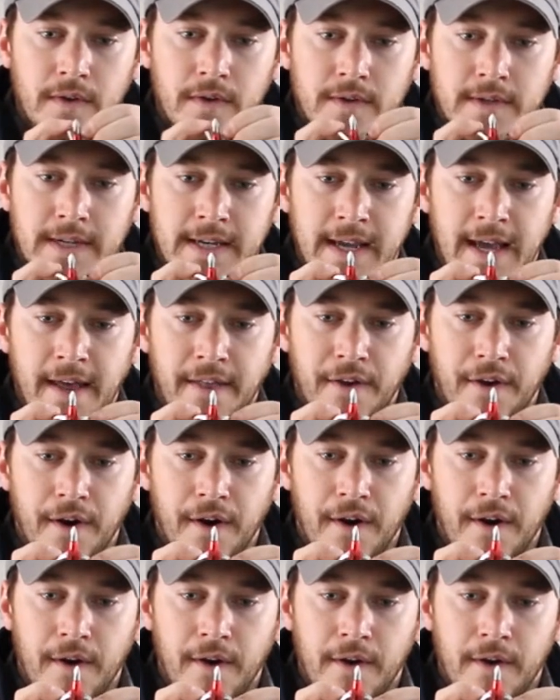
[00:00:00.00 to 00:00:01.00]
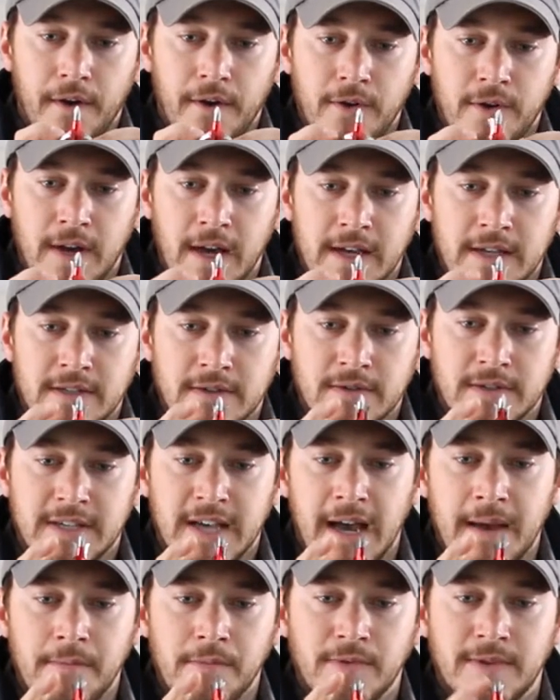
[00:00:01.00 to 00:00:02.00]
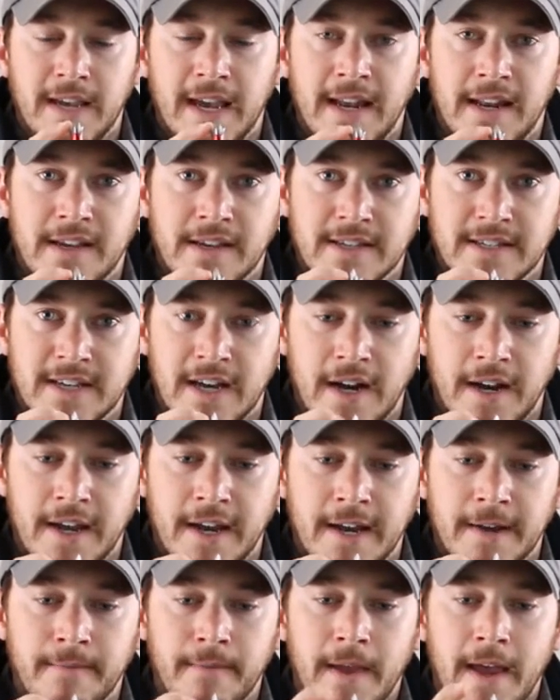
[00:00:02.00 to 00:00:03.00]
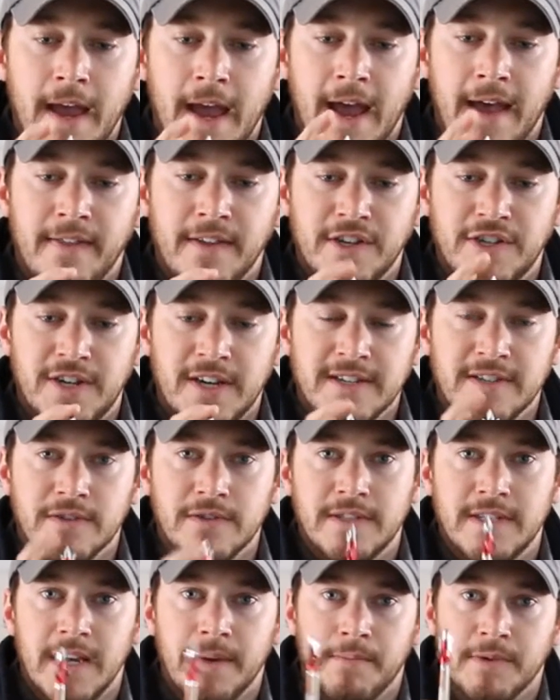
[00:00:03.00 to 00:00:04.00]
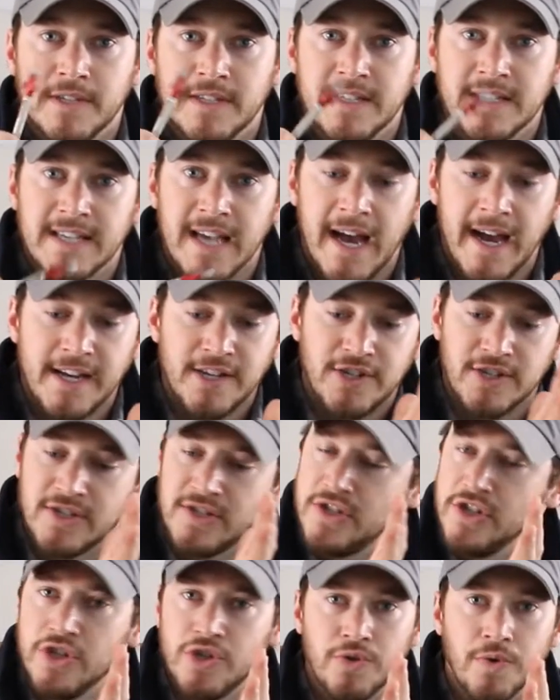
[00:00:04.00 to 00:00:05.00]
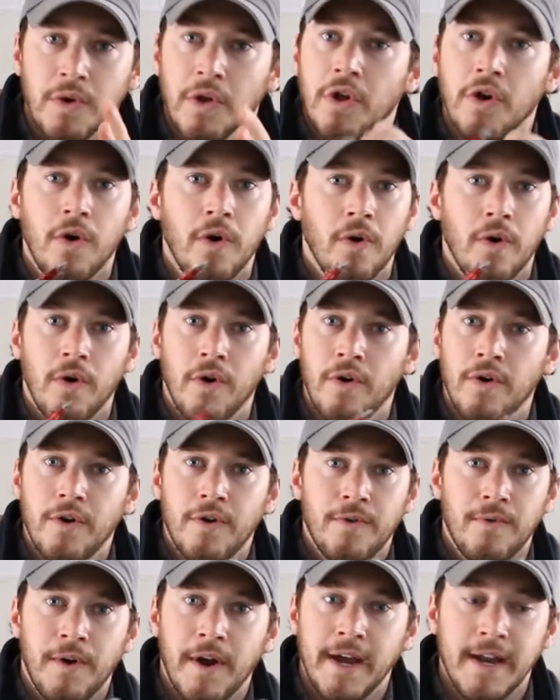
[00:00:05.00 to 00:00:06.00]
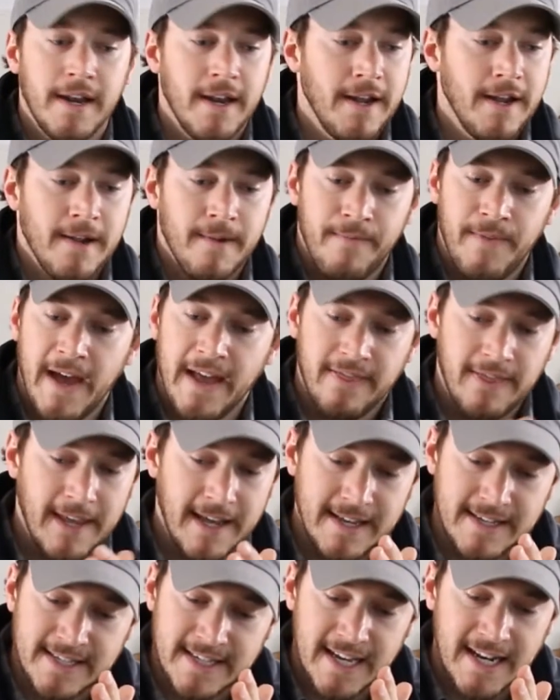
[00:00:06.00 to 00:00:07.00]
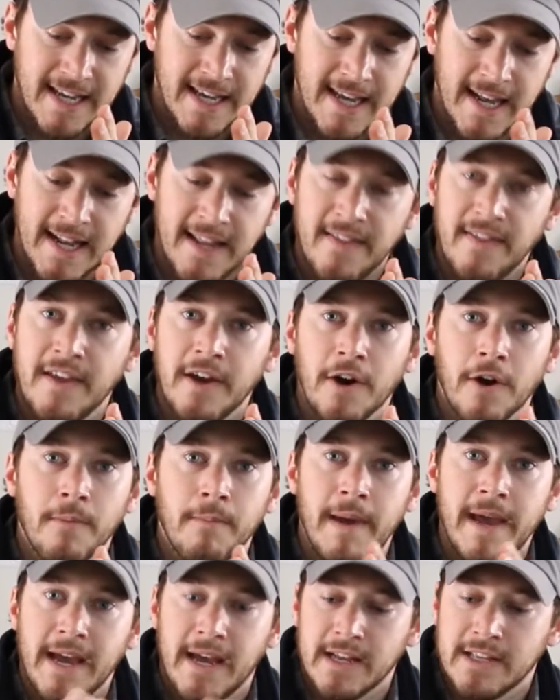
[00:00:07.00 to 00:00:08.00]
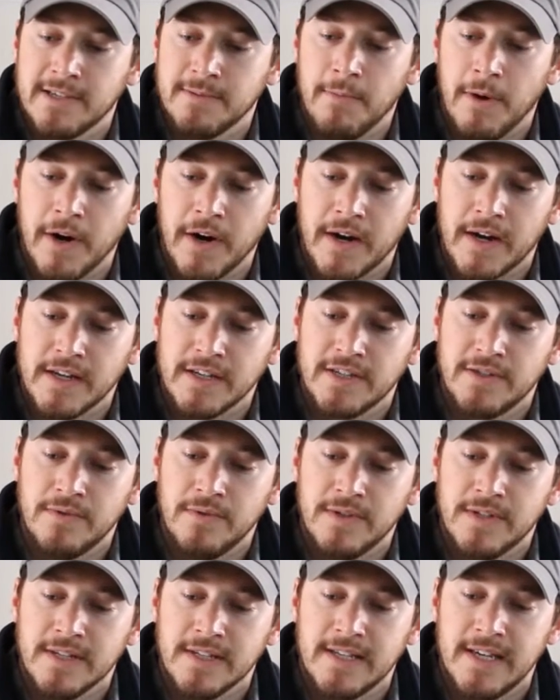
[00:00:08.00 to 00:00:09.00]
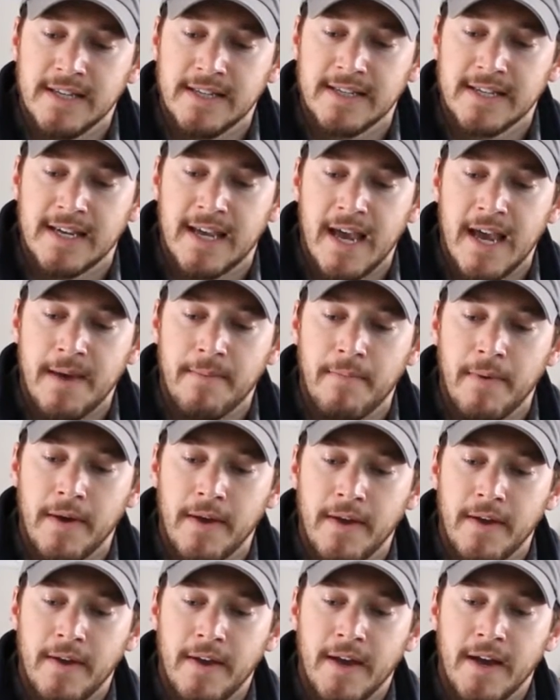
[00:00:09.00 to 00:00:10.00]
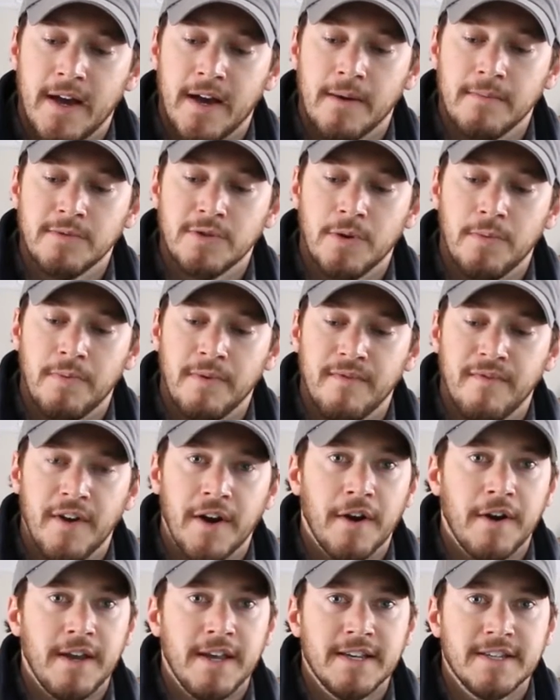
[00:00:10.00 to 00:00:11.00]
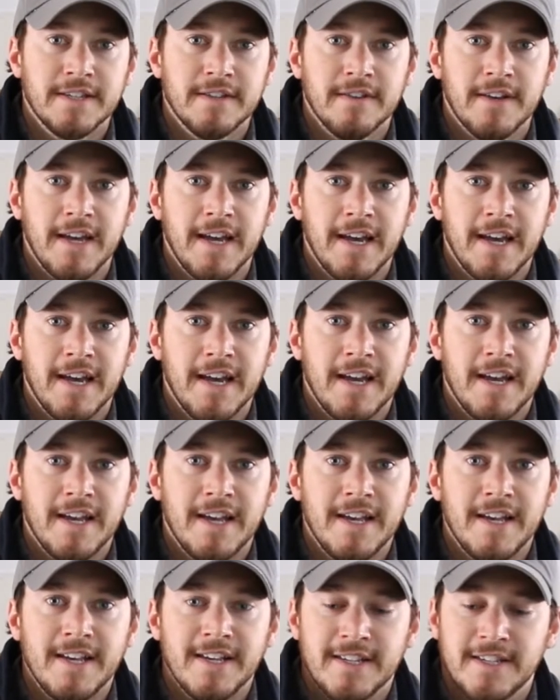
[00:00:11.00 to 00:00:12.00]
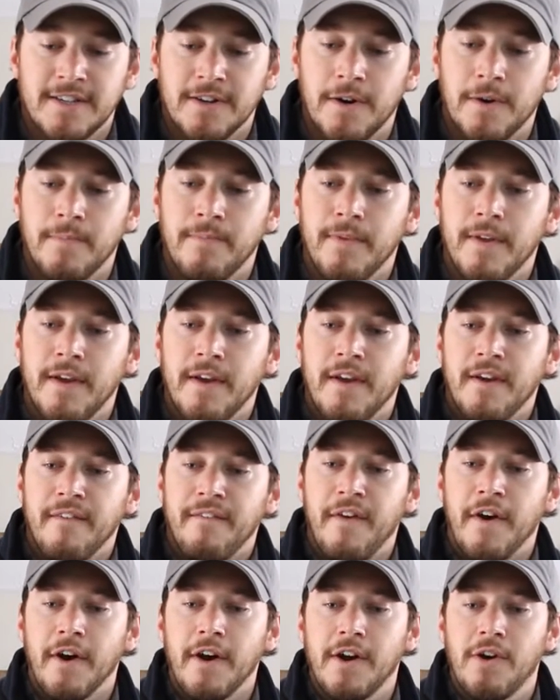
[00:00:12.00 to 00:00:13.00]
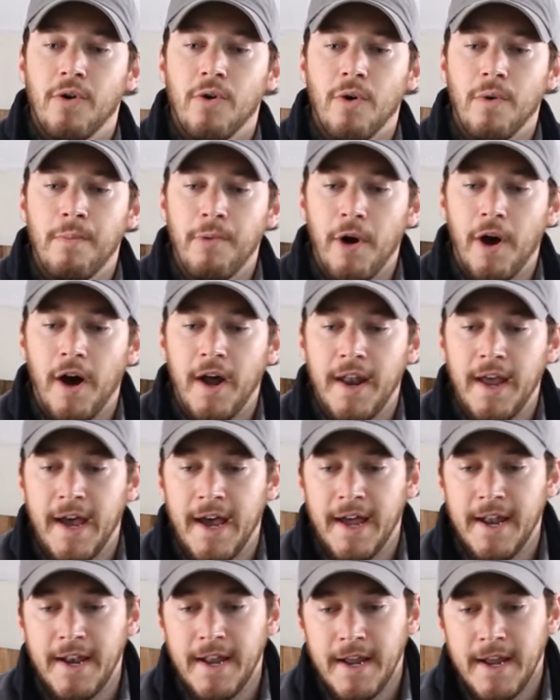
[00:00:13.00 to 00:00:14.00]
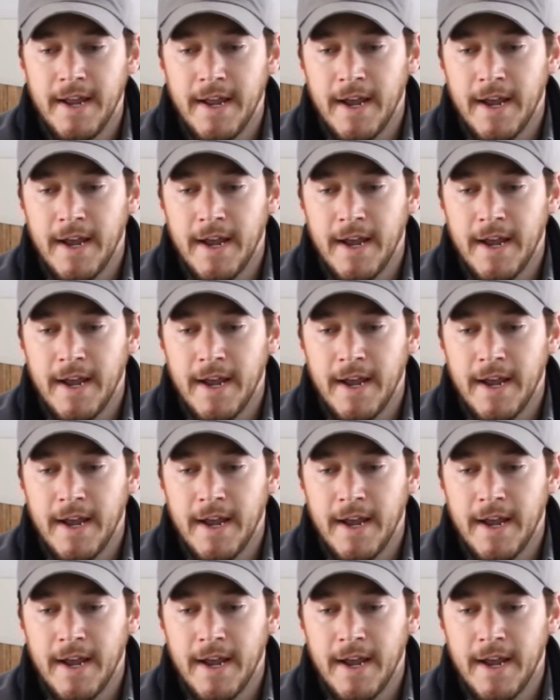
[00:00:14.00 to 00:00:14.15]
together. Okay, so simultaneous cutting, and the chisel tip is designed just to drill a hole, right? That thing is gonna get in there, make its mark, and as soon as this hits a cape, it comes open very easily. So, very cool broadhead,